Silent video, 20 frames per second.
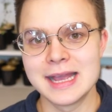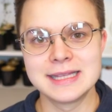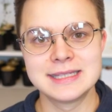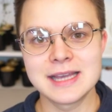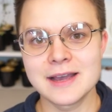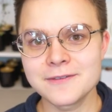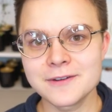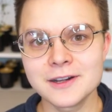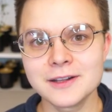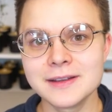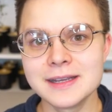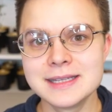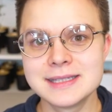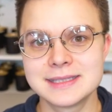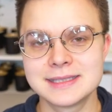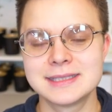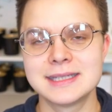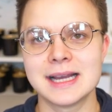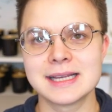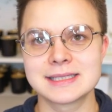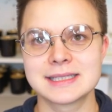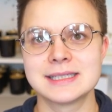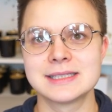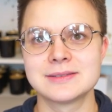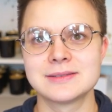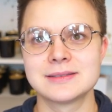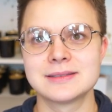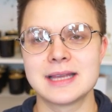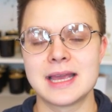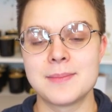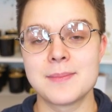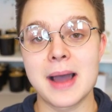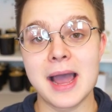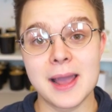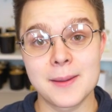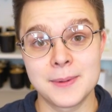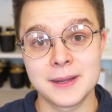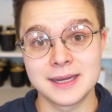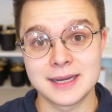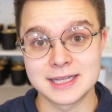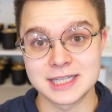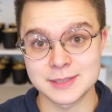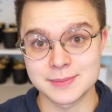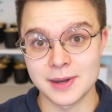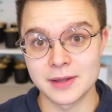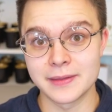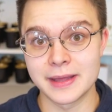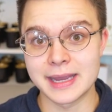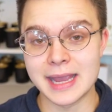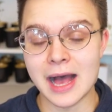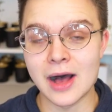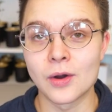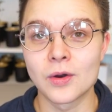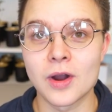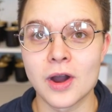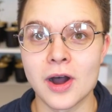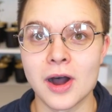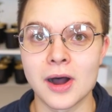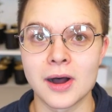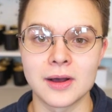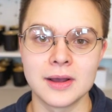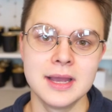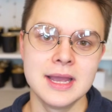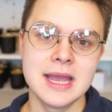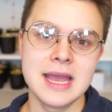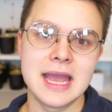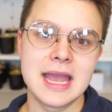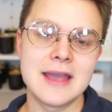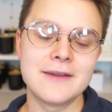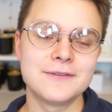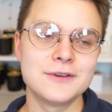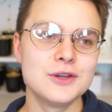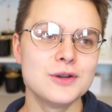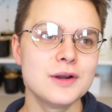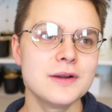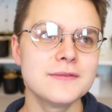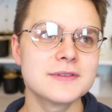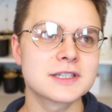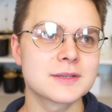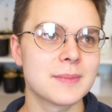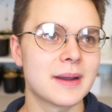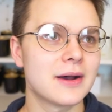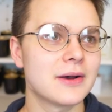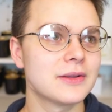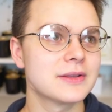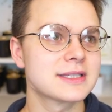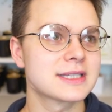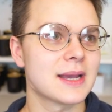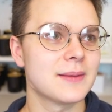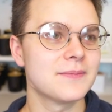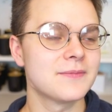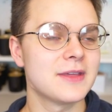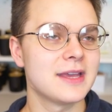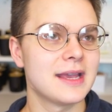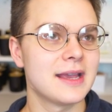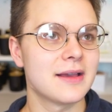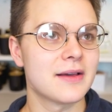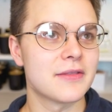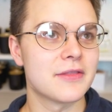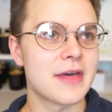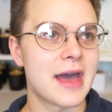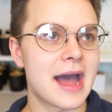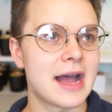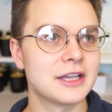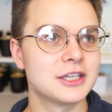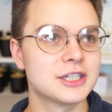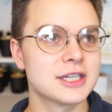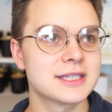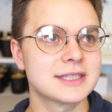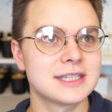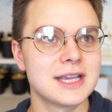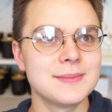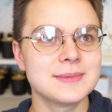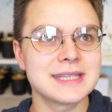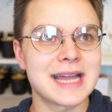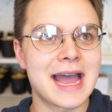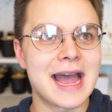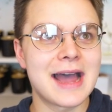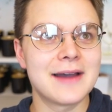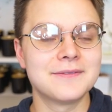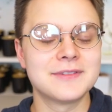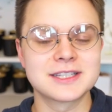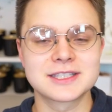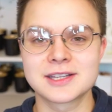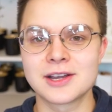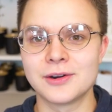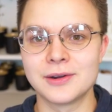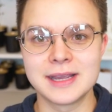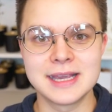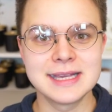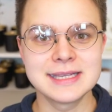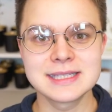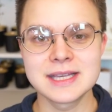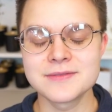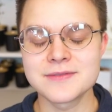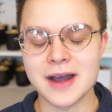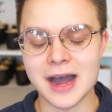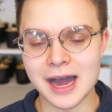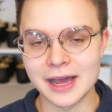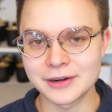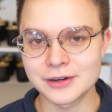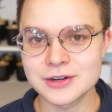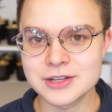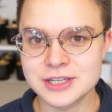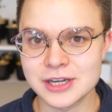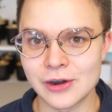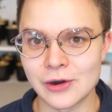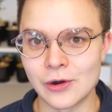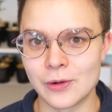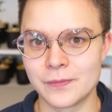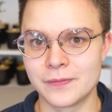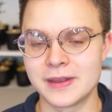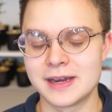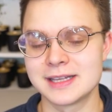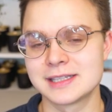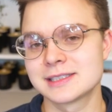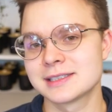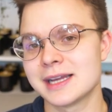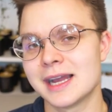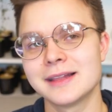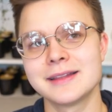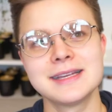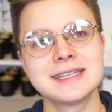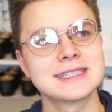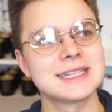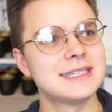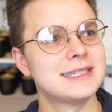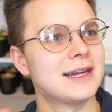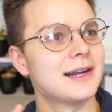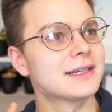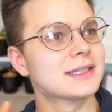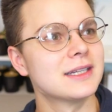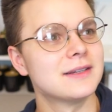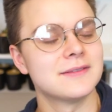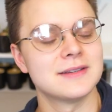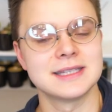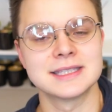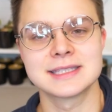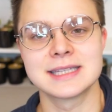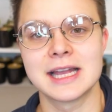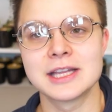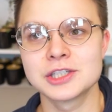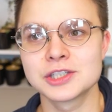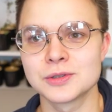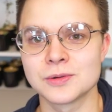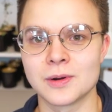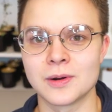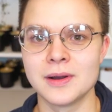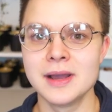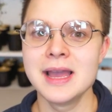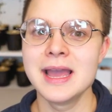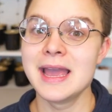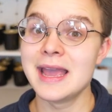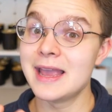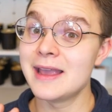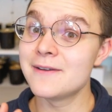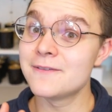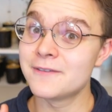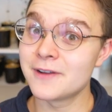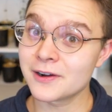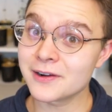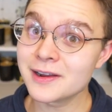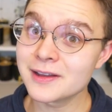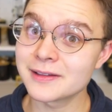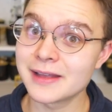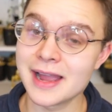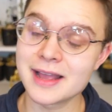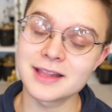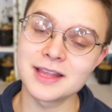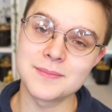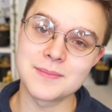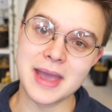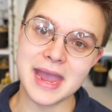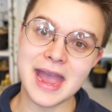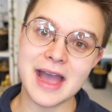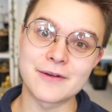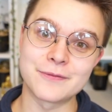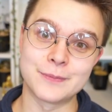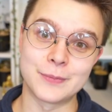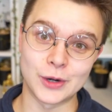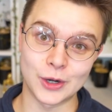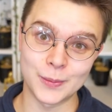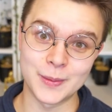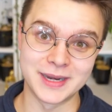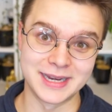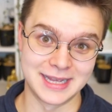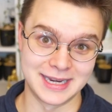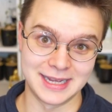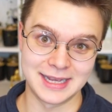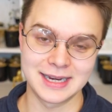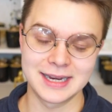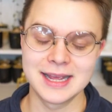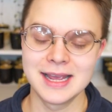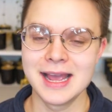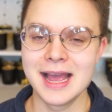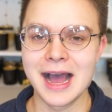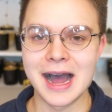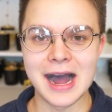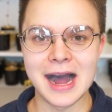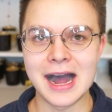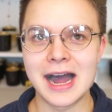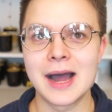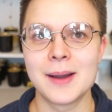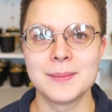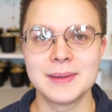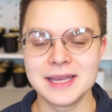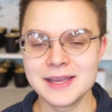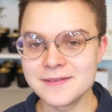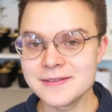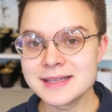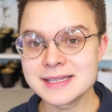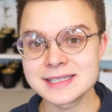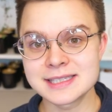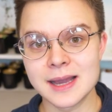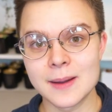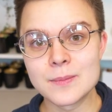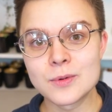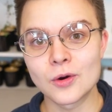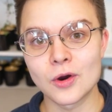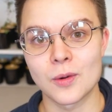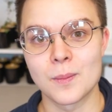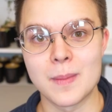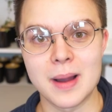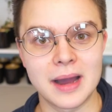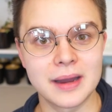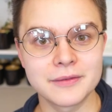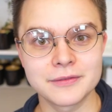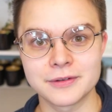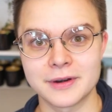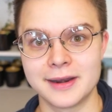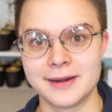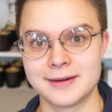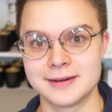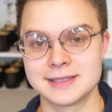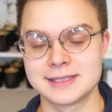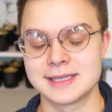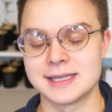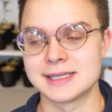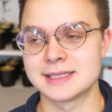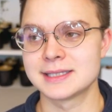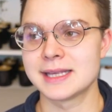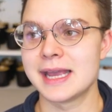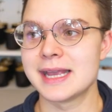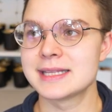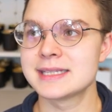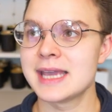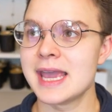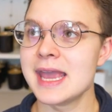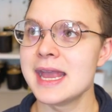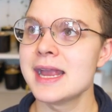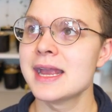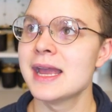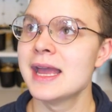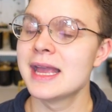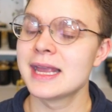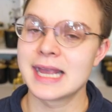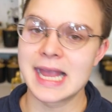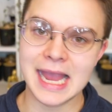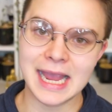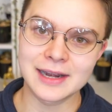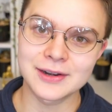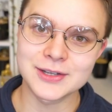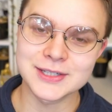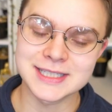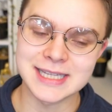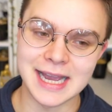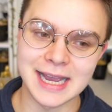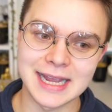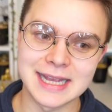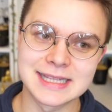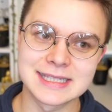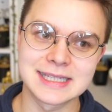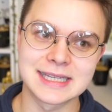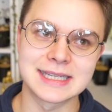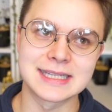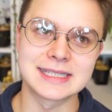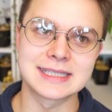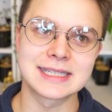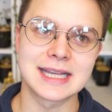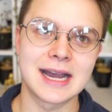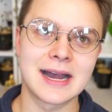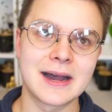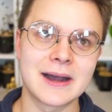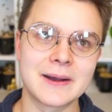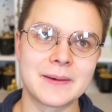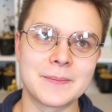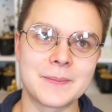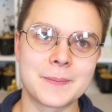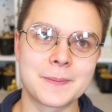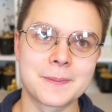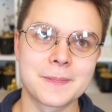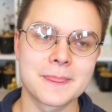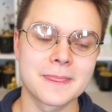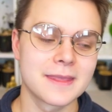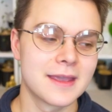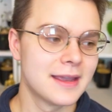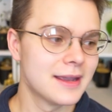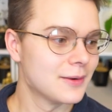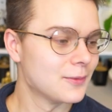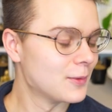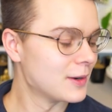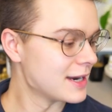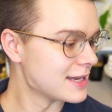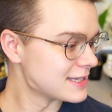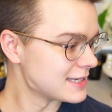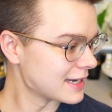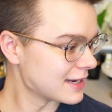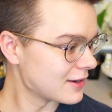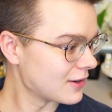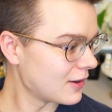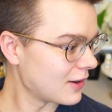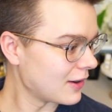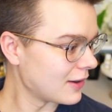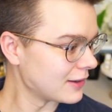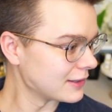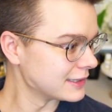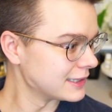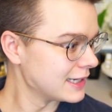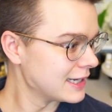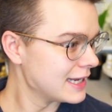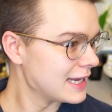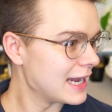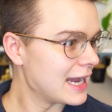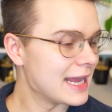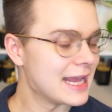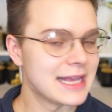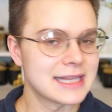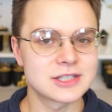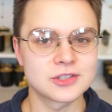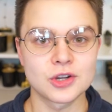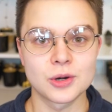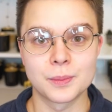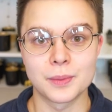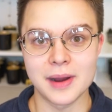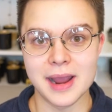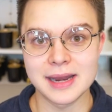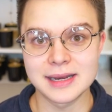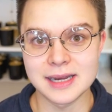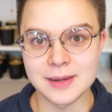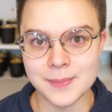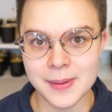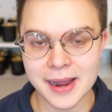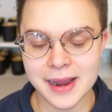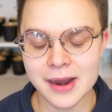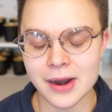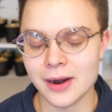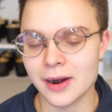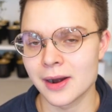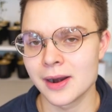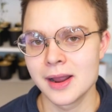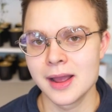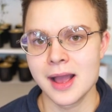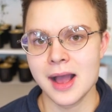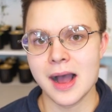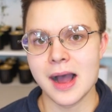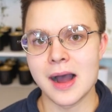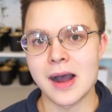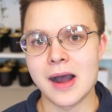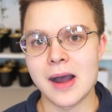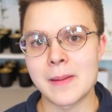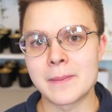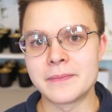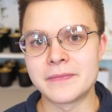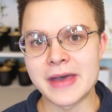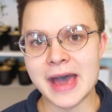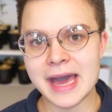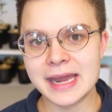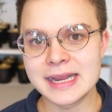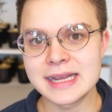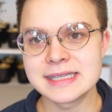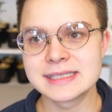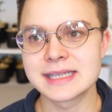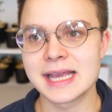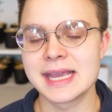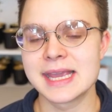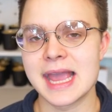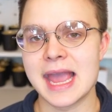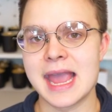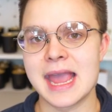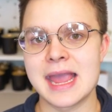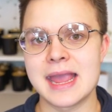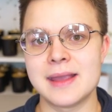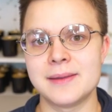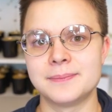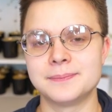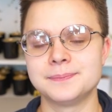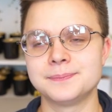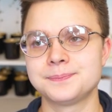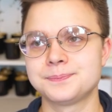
It definitely doesn't in my opinion, smell like alcohol. If you have smelled something that just seems to have this cohesive undertone that is slightly seductive and sensual, it very likely may have bourbon in it. Um, even some gourmand fragrances, like take Candle Science's, um, what is it called? It's their brandied pear. Um, that is like a